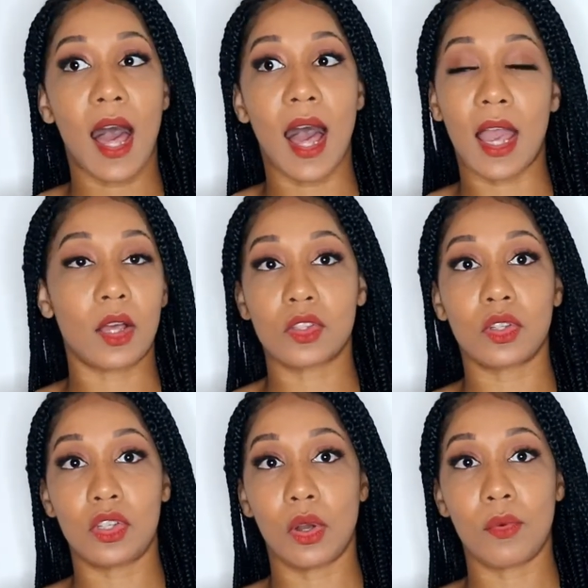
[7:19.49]
I
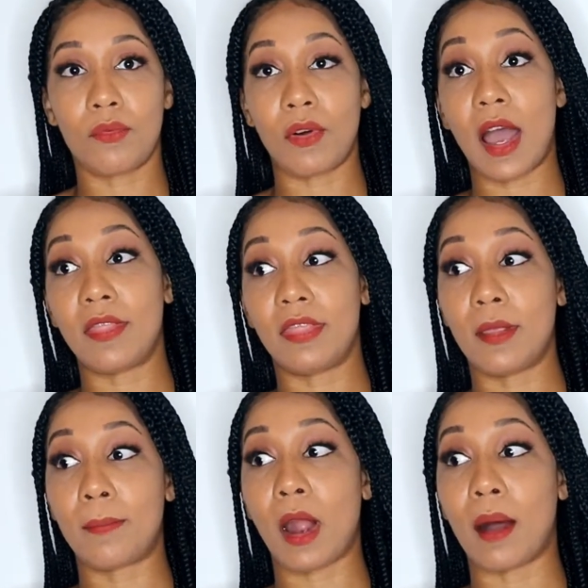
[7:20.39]
also don't find
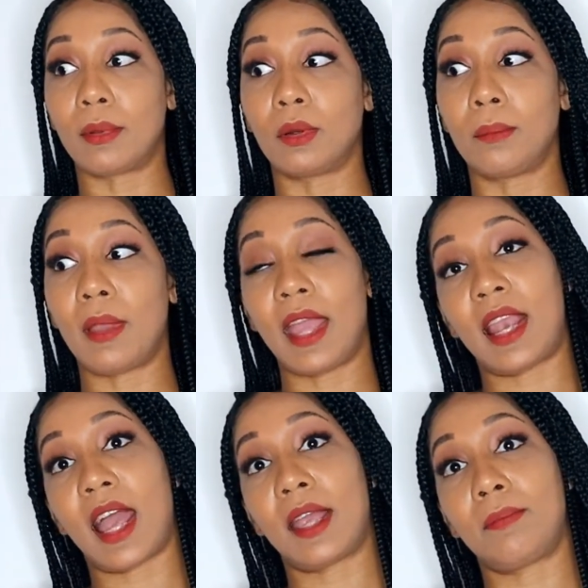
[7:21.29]
the problem,
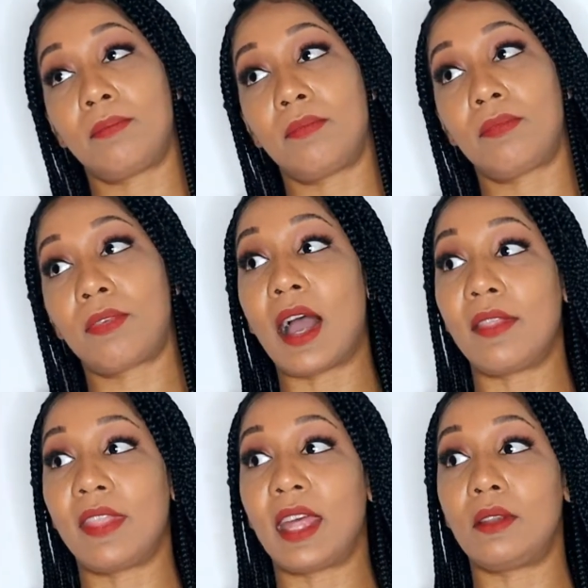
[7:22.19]
and I
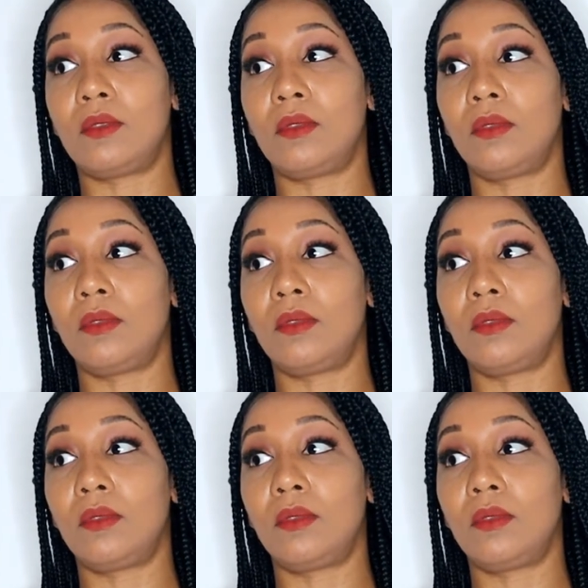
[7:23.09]
find that